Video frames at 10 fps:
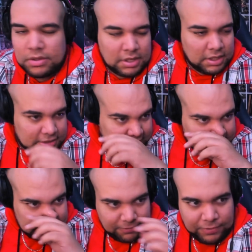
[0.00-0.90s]
the
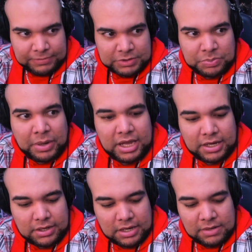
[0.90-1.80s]
sex stuff with
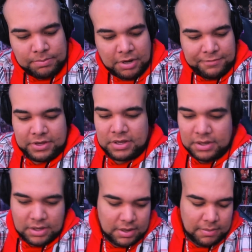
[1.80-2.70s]
Spike and Buffy